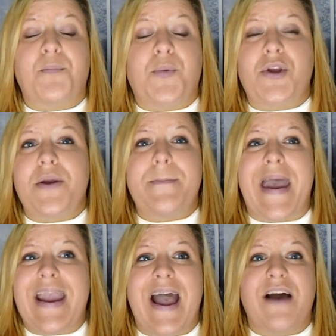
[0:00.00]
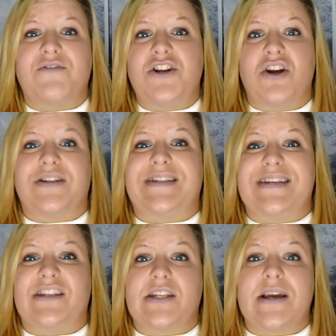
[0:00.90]
but you may have a
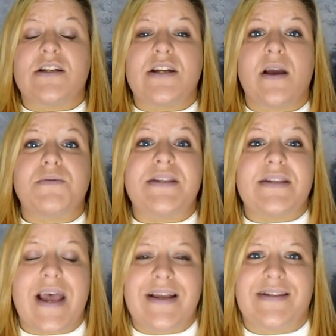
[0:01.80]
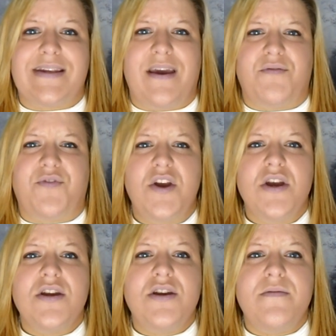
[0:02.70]
narcissist who's actually obsessive
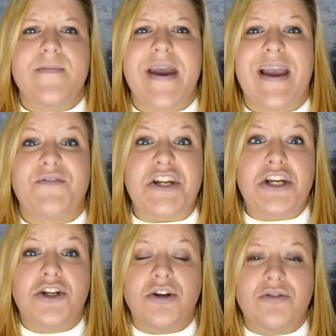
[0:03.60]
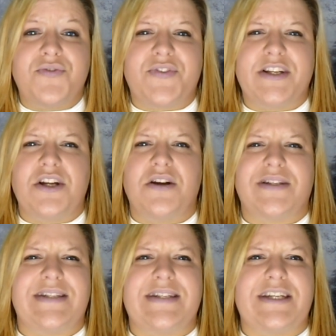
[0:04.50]
you may have an engulfing
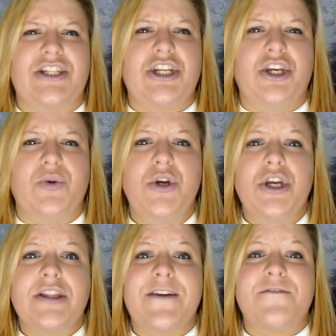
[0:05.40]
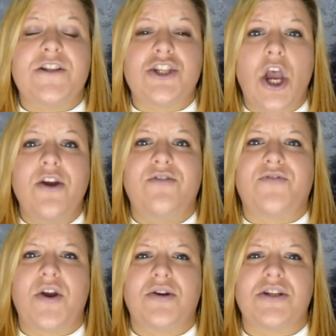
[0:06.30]
narcissist who they're so
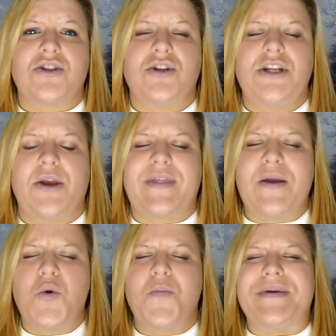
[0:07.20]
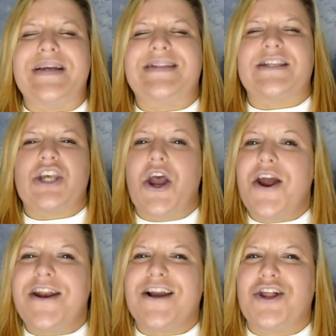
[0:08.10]
focused on you. They will be
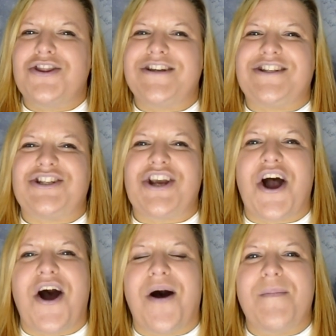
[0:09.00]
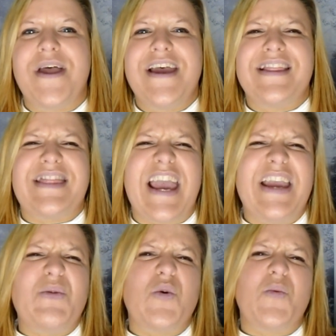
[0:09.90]
turning on the charm.
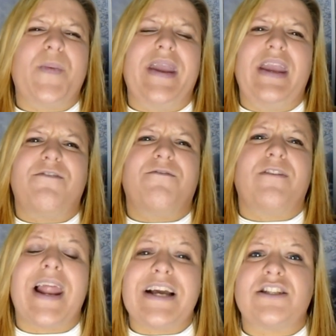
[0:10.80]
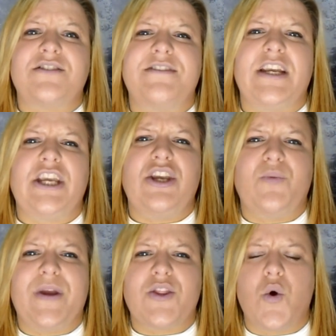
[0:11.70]
They will be flattering you
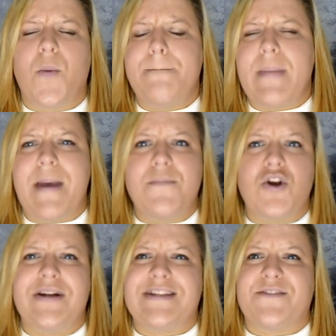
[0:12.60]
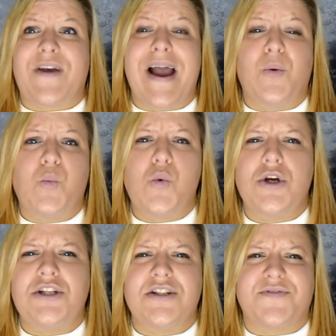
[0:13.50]
with memories of how
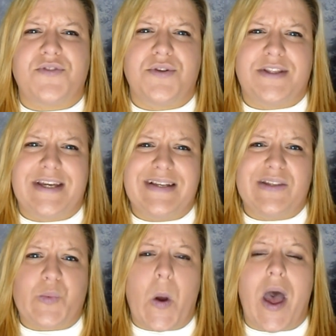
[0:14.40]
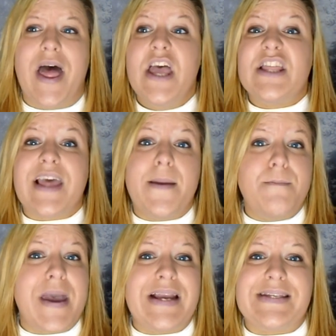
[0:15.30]
wonderful things were. They
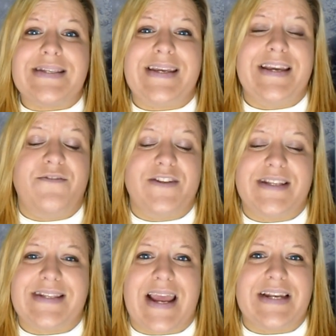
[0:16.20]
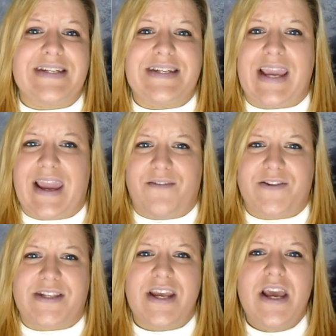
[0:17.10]
may even send
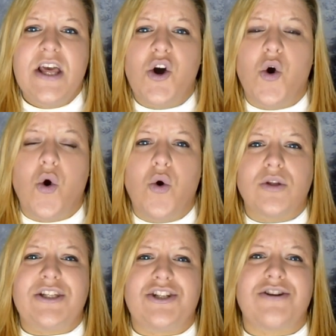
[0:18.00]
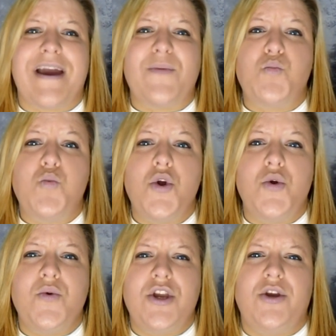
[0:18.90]
gifts. All to try and
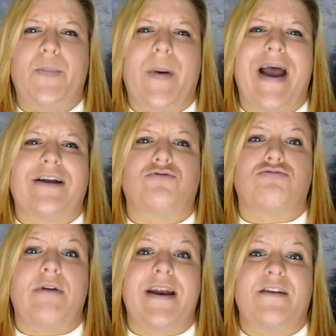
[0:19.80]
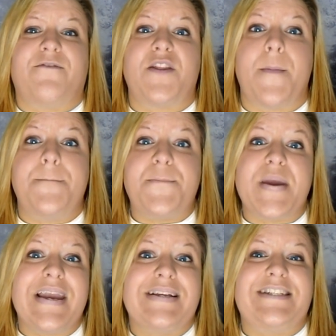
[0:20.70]
woo you back ready for the
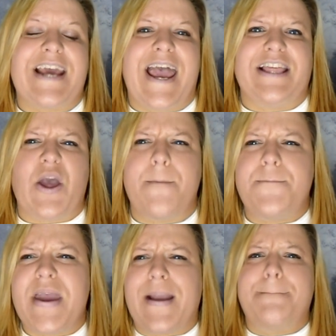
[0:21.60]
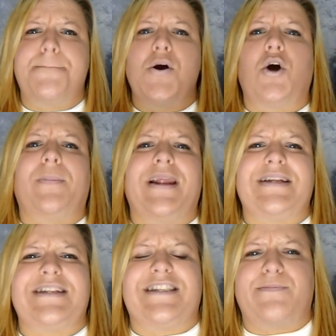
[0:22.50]
big day, the big
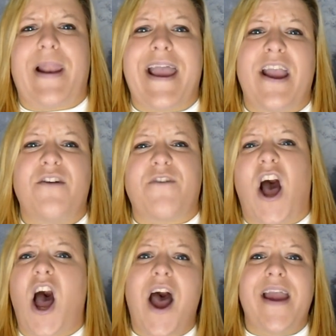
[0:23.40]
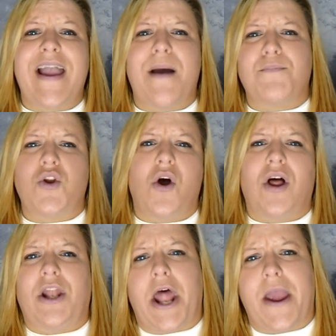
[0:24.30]
public display of I am not
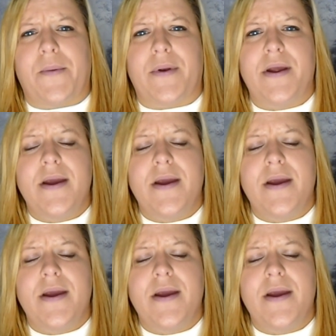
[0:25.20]
alone.